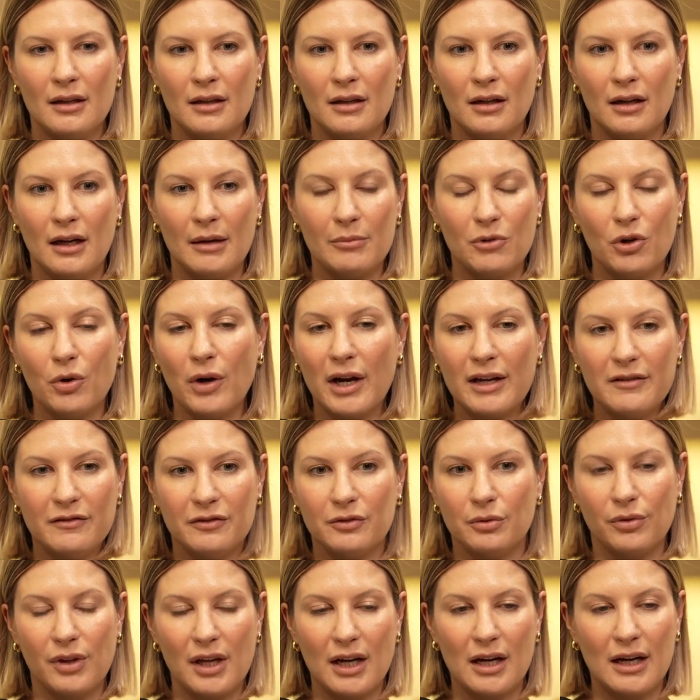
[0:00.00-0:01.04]
I'm
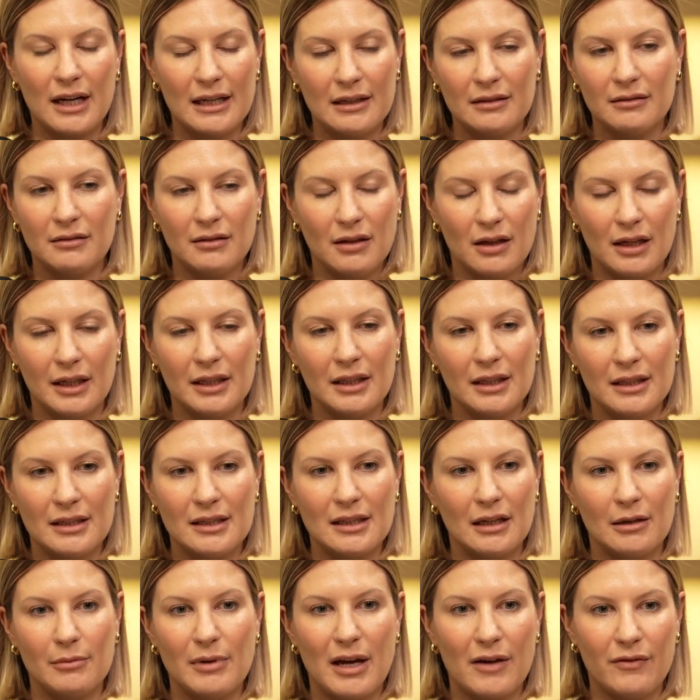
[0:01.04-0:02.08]
grateful that I ended
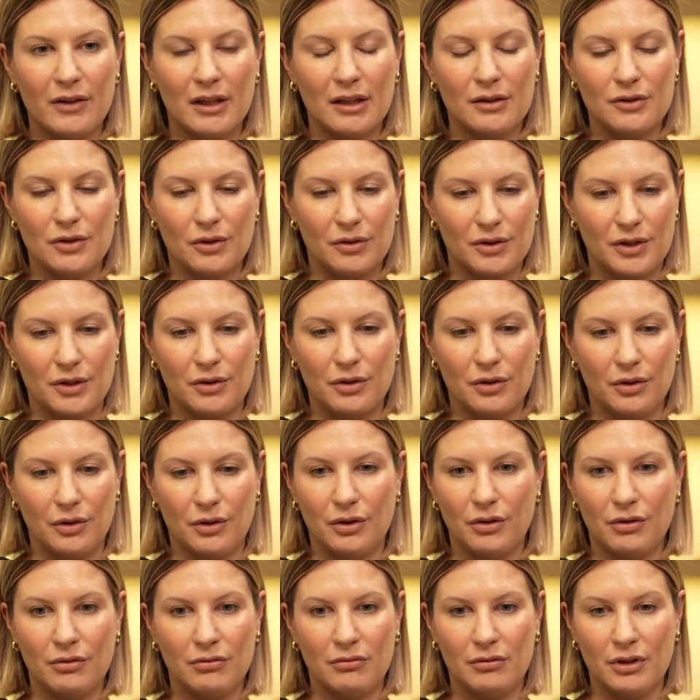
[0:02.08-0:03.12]
up having a doctor
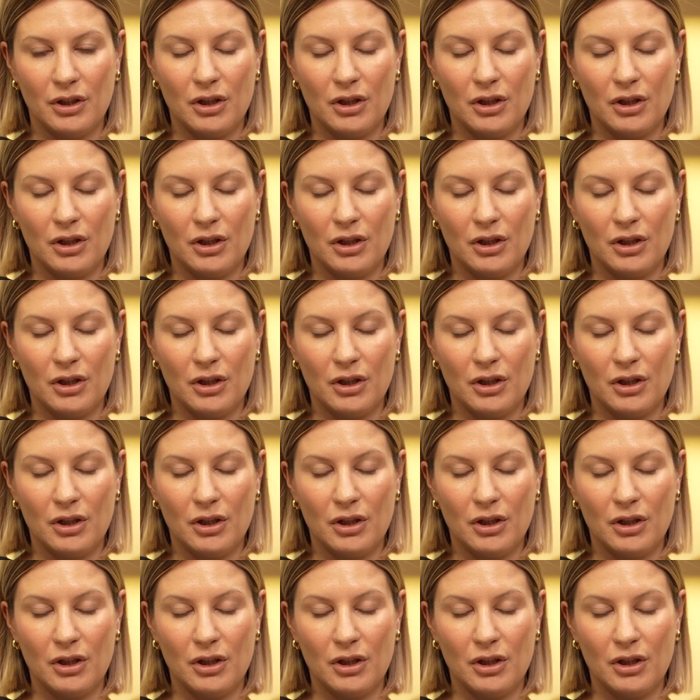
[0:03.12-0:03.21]
who,